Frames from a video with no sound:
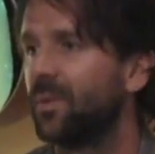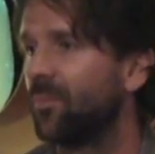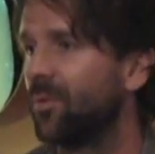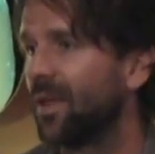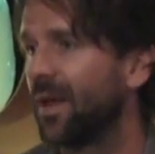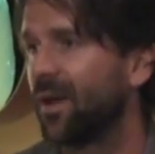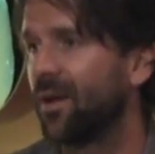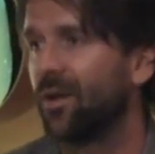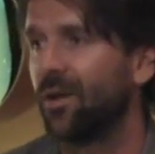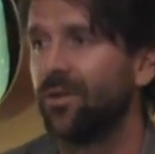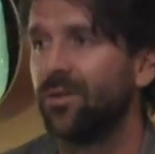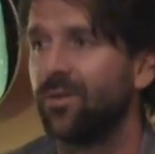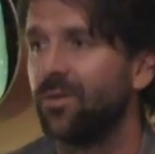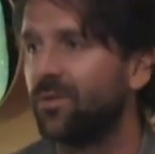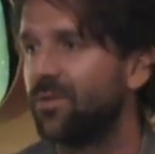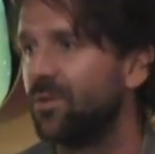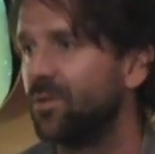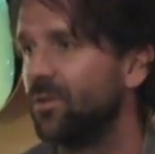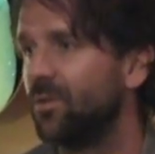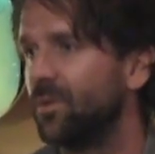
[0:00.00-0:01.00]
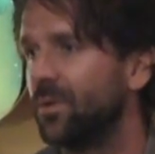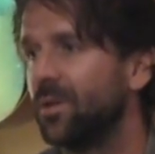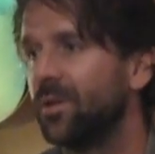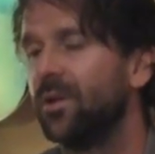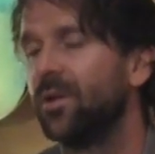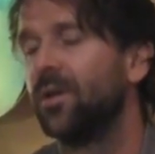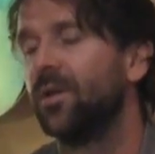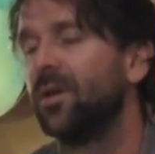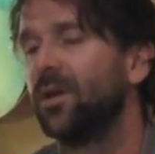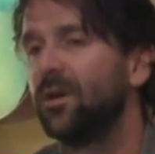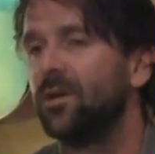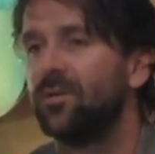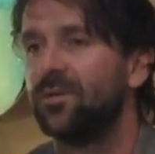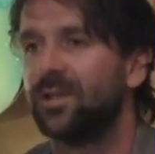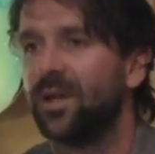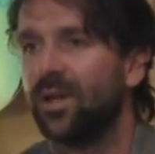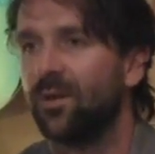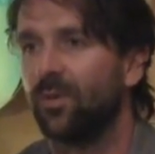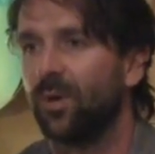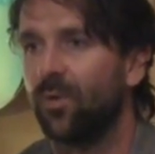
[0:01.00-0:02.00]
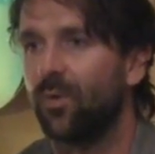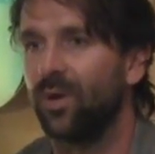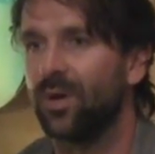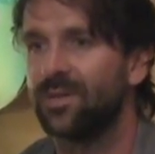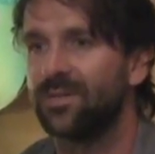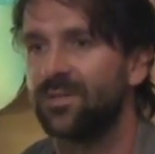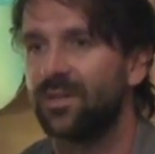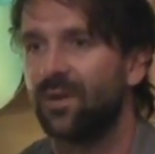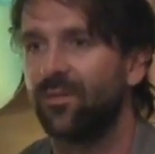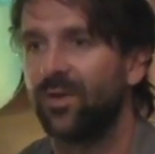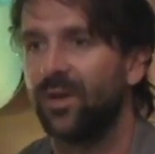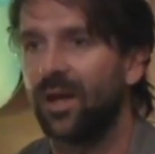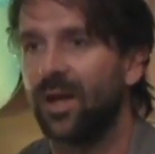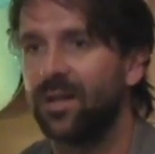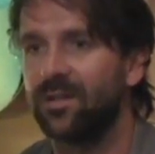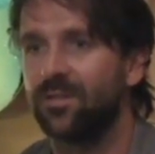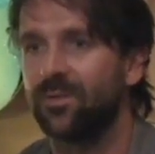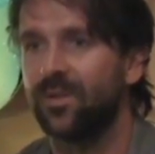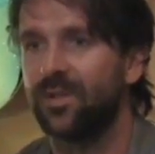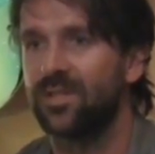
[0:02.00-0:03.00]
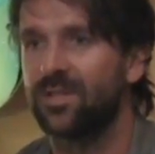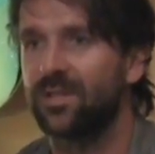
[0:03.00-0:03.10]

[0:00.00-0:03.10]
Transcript: People had it on YouTube, and it was getting requested every night. So we